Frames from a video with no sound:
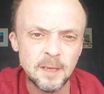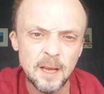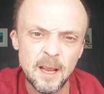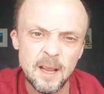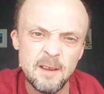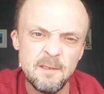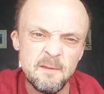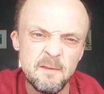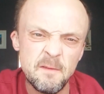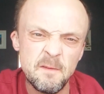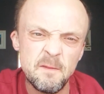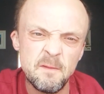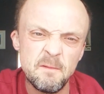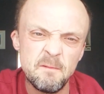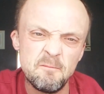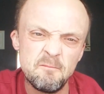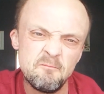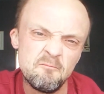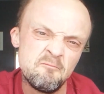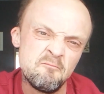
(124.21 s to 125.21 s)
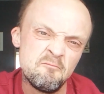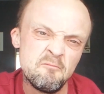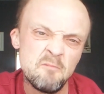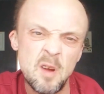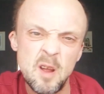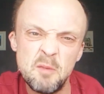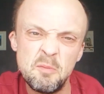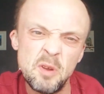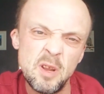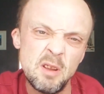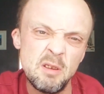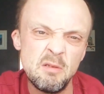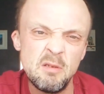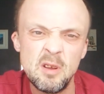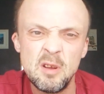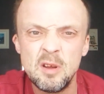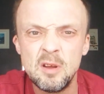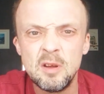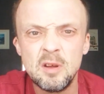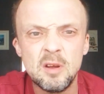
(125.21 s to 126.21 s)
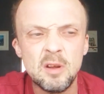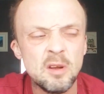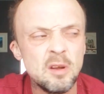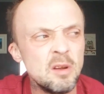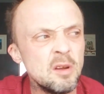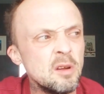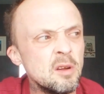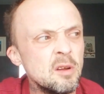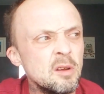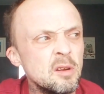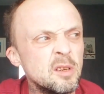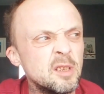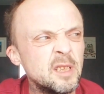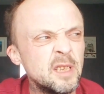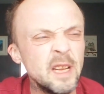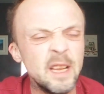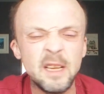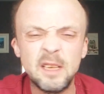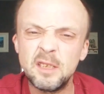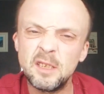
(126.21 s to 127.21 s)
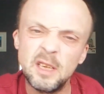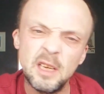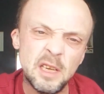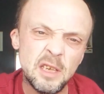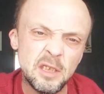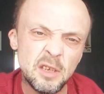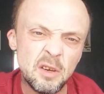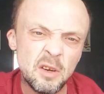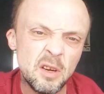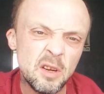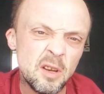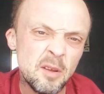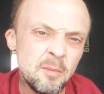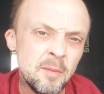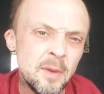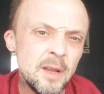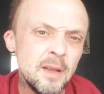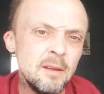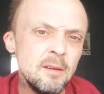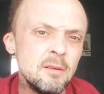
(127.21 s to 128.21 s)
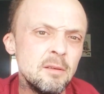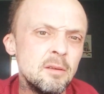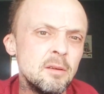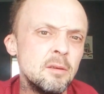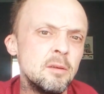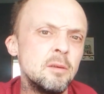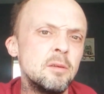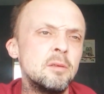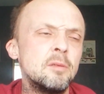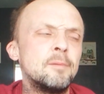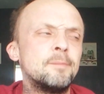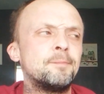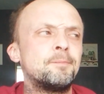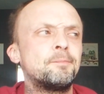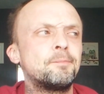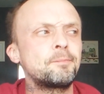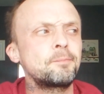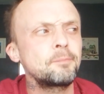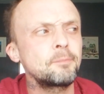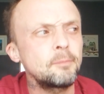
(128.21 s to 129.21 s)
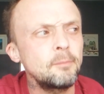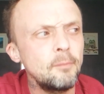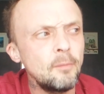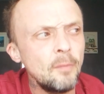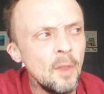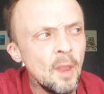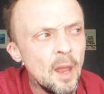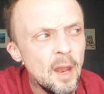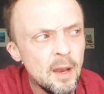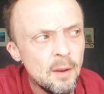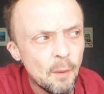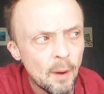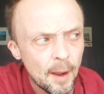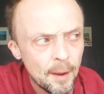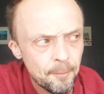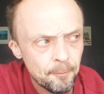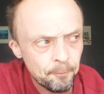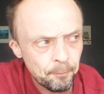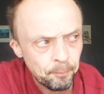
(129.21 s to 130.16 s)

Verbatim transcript: say, maybe six years younger than me. Anyway,